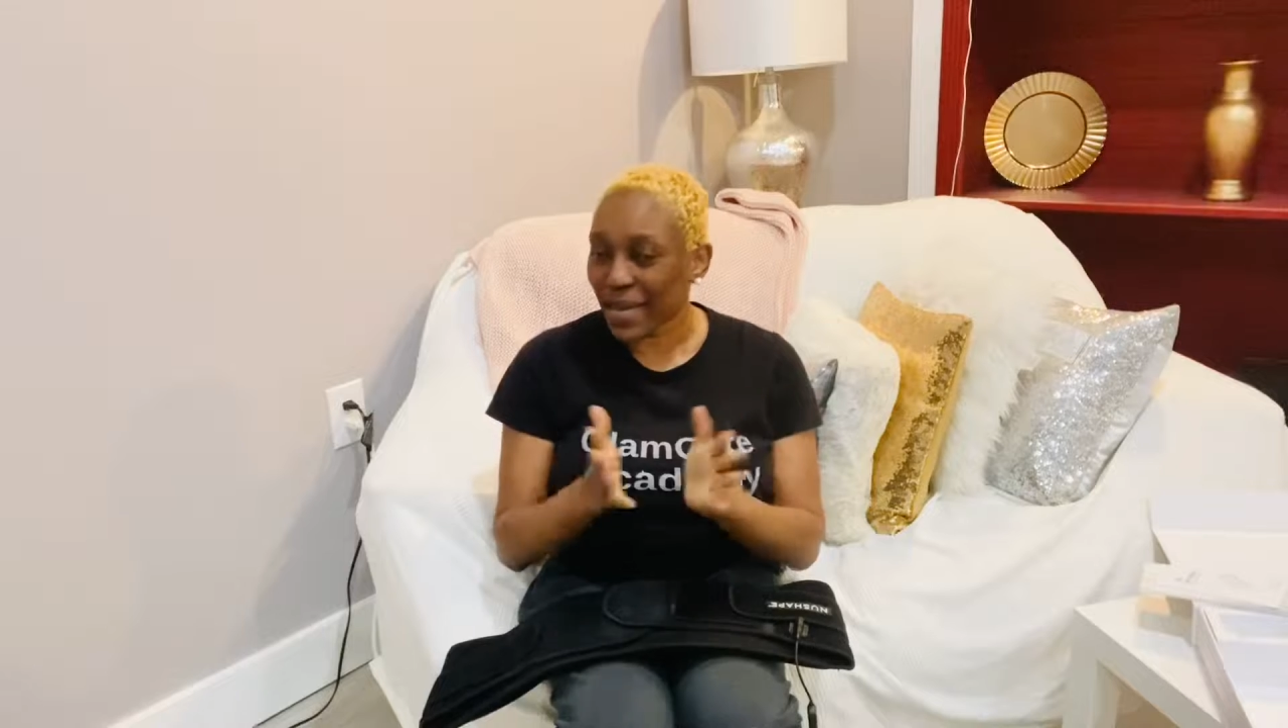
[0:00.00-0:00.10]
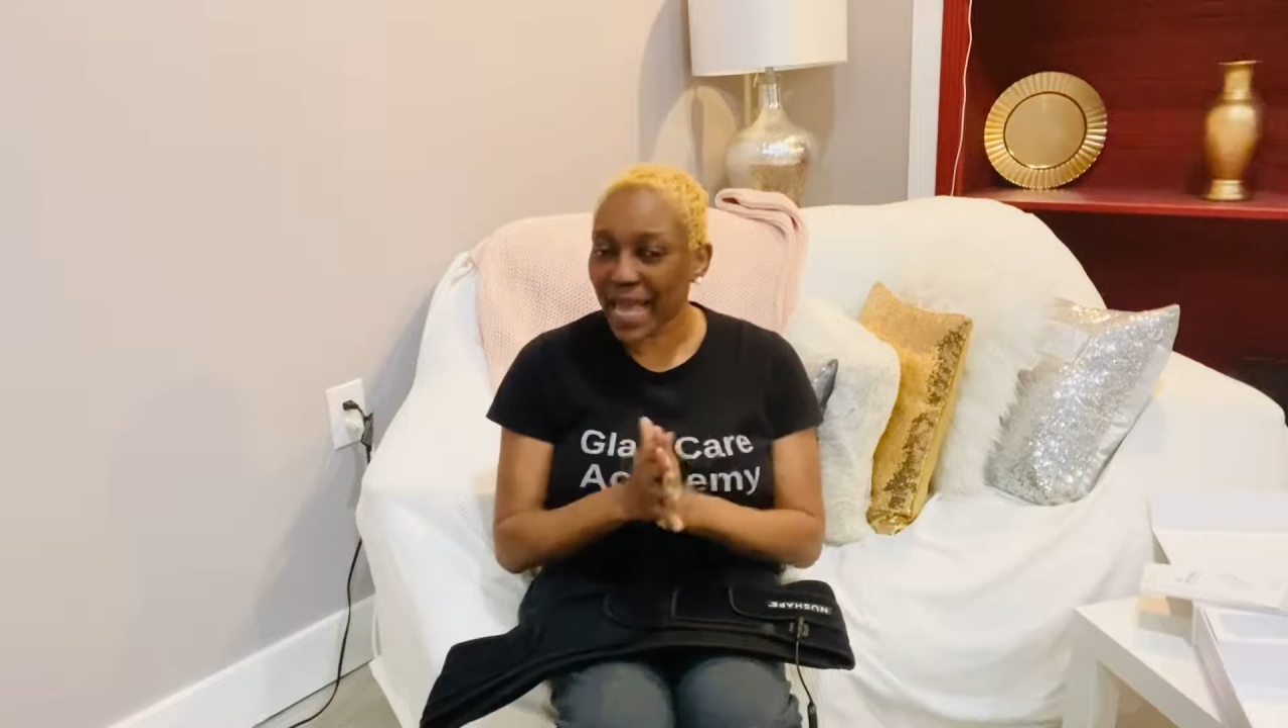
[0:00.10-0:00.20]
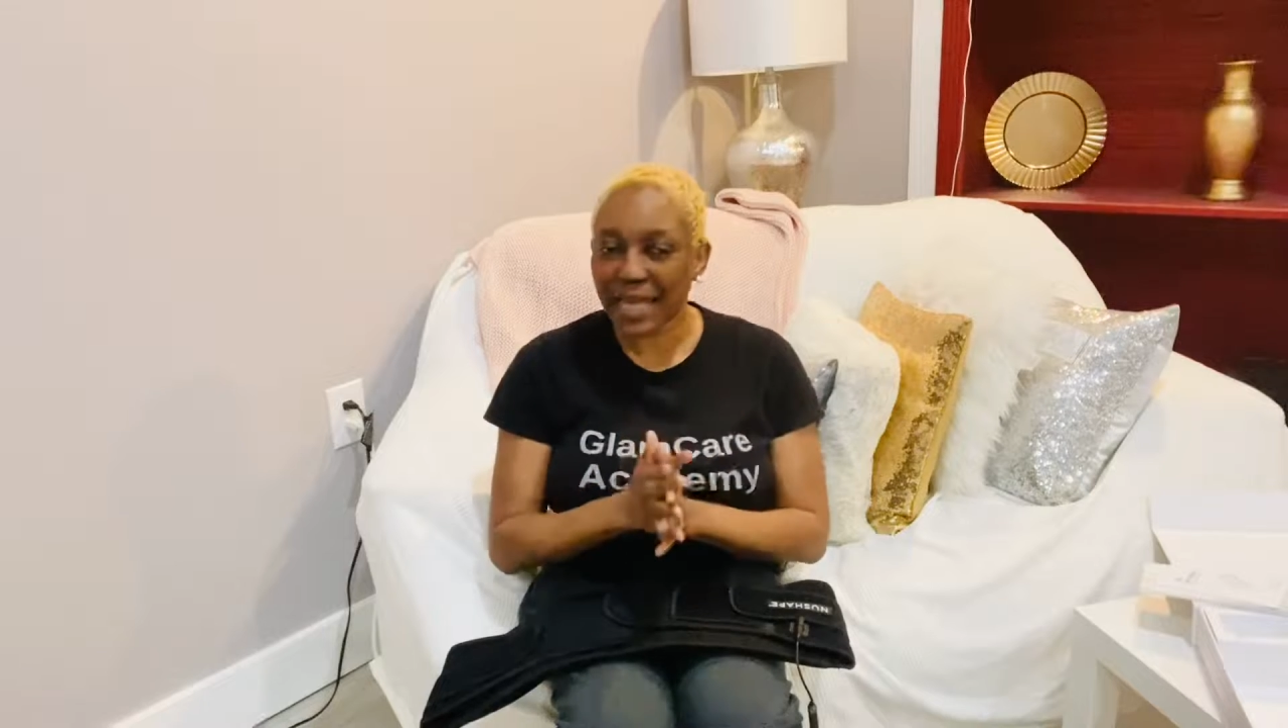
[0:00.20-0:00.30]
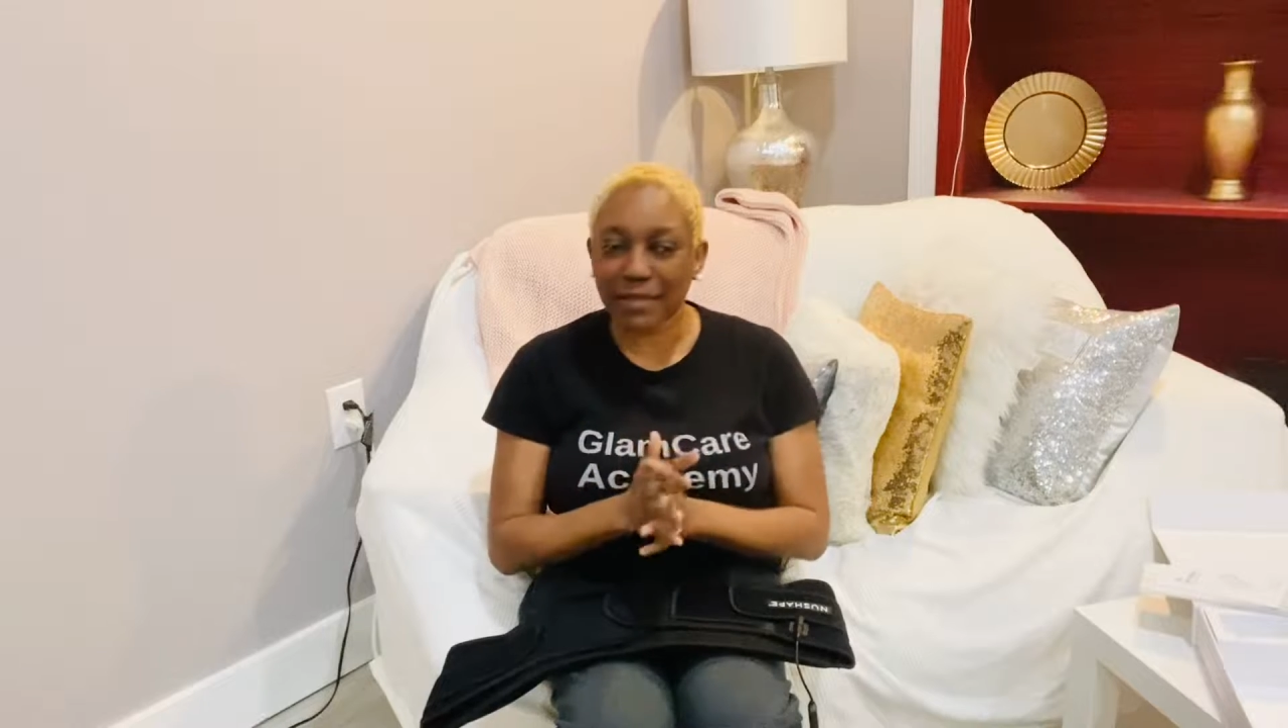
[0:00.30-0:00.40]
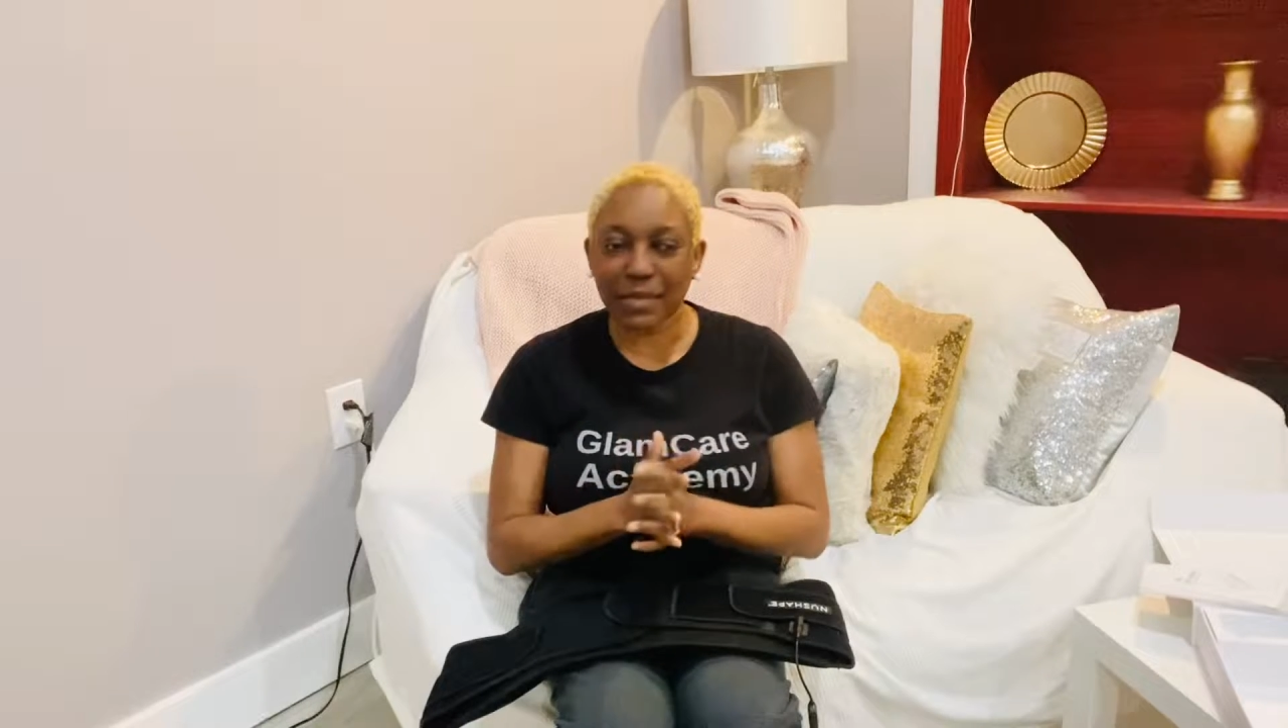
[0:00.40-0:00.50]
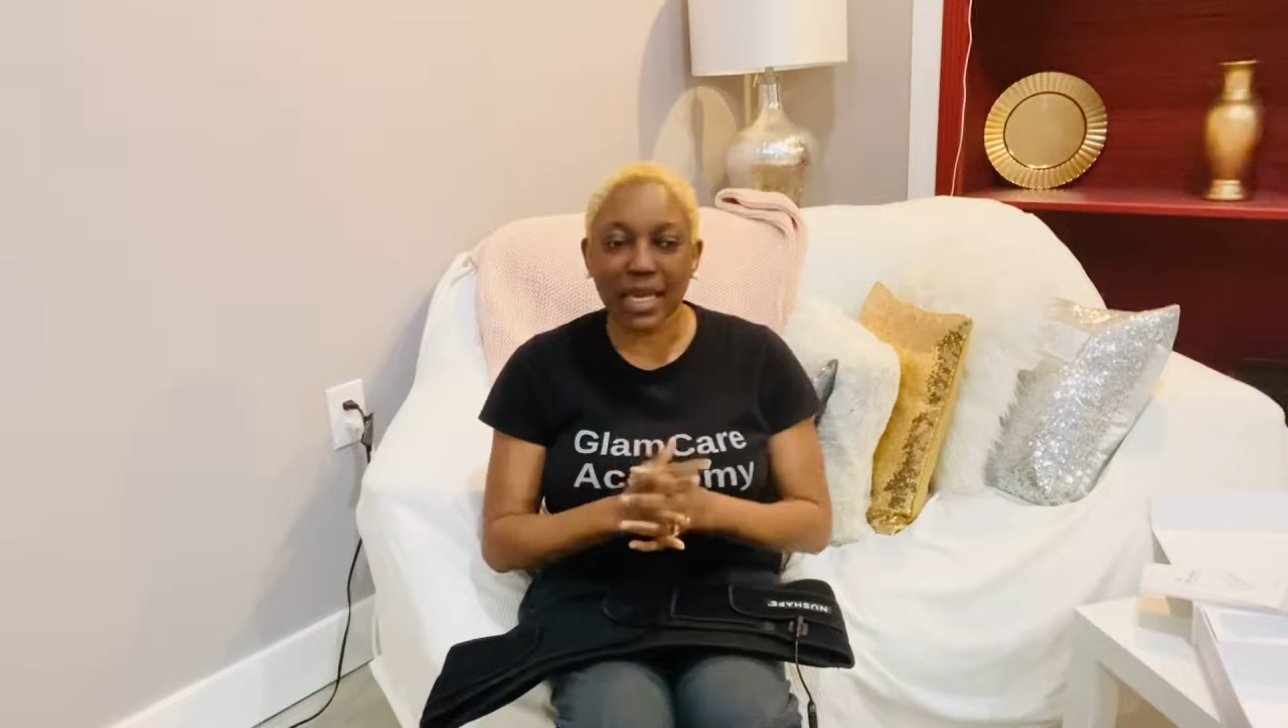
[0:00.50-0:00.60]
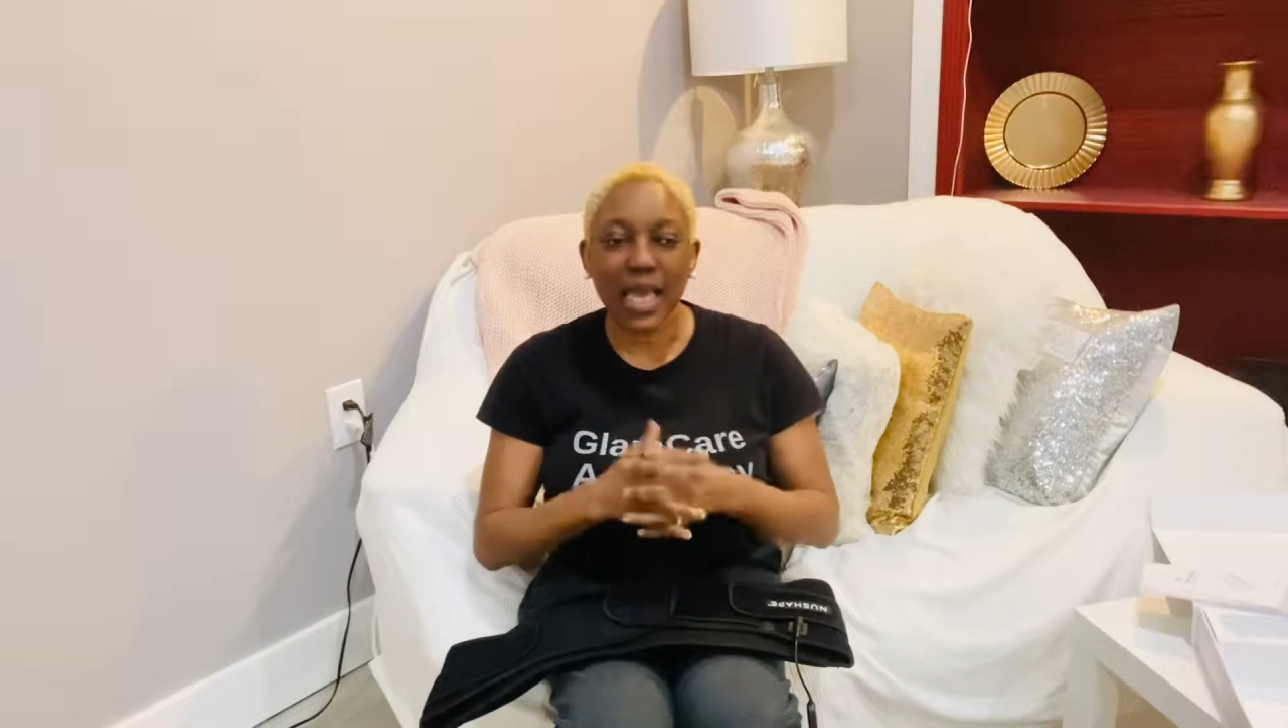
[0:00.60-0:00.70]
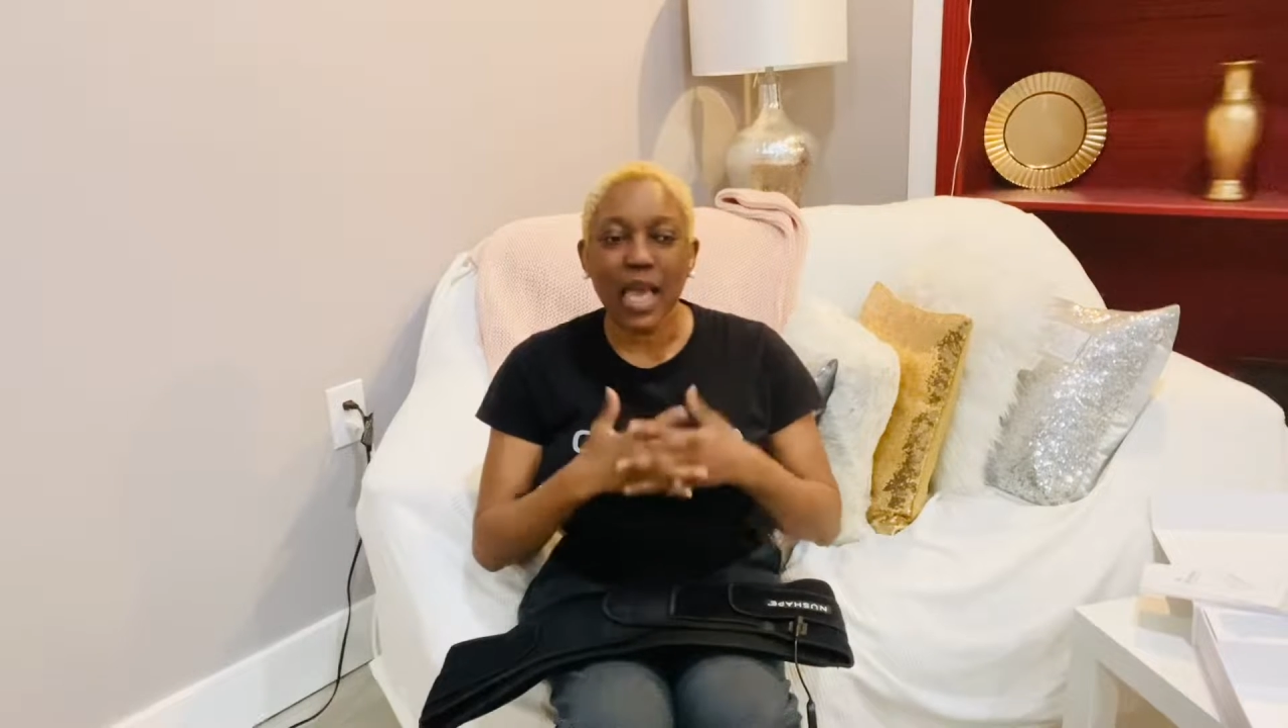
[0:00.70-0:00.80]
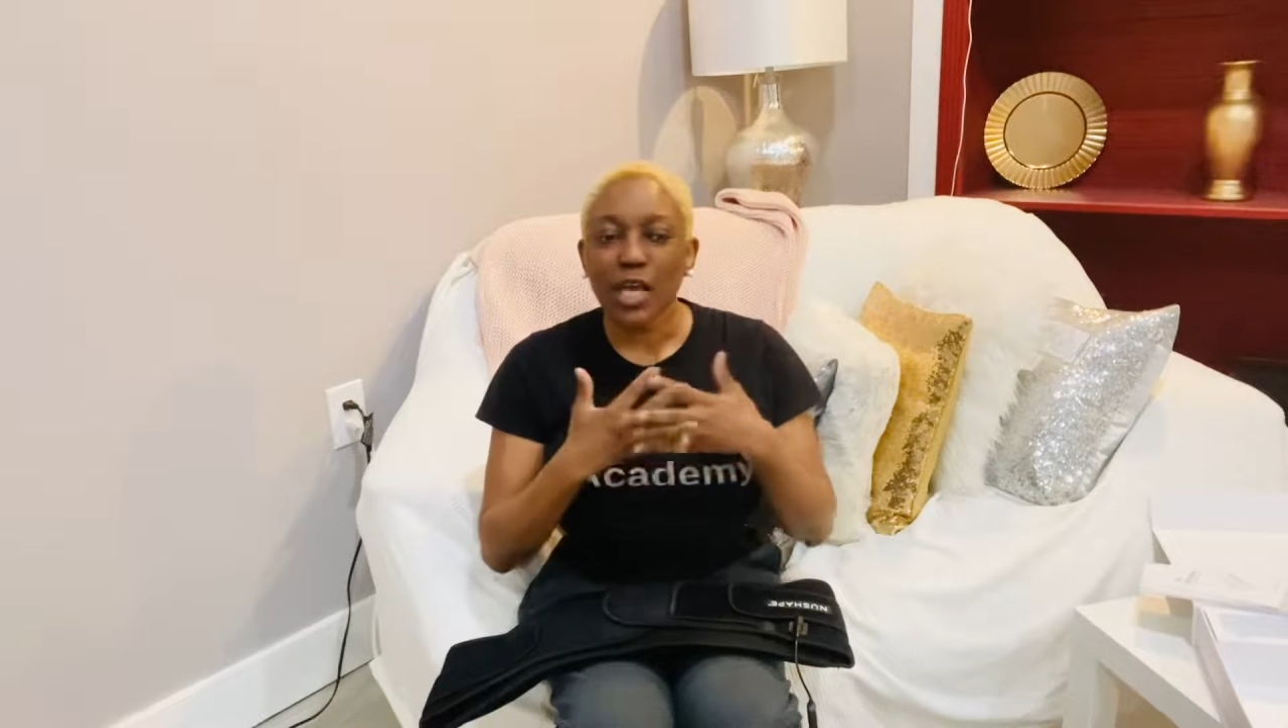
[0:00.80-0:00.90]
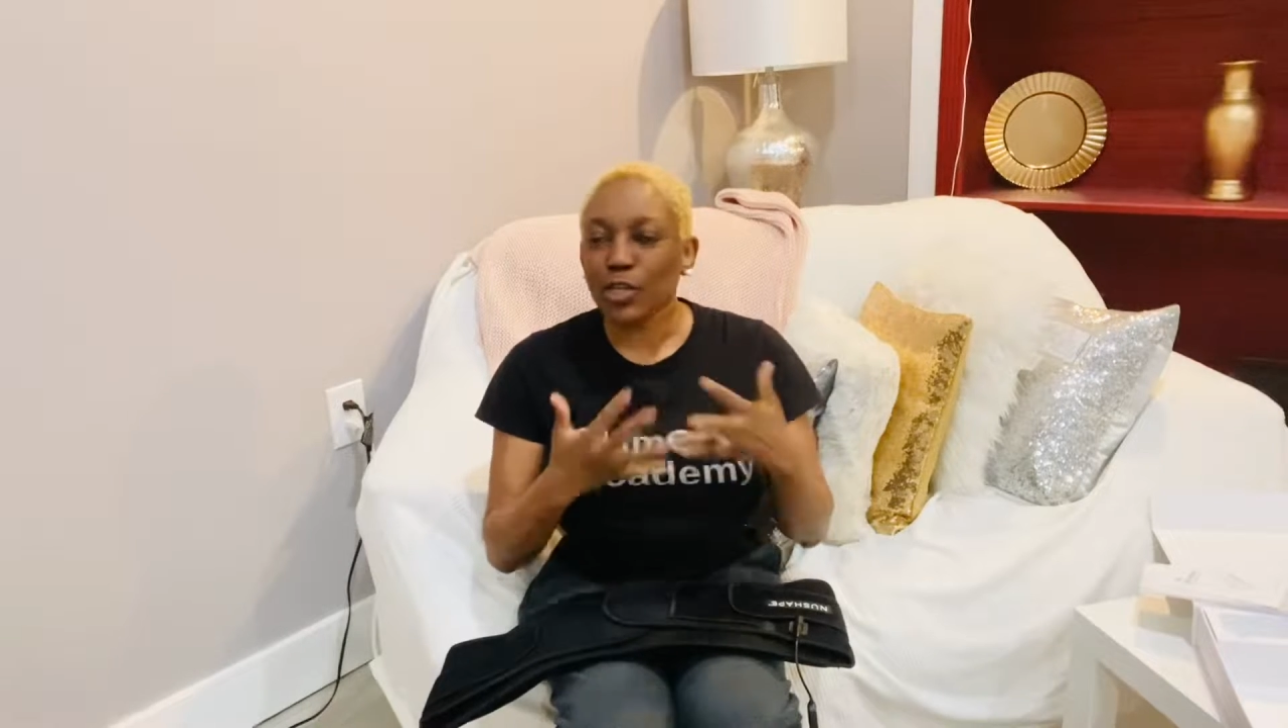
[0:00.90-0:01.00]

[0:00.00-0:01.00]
Academy,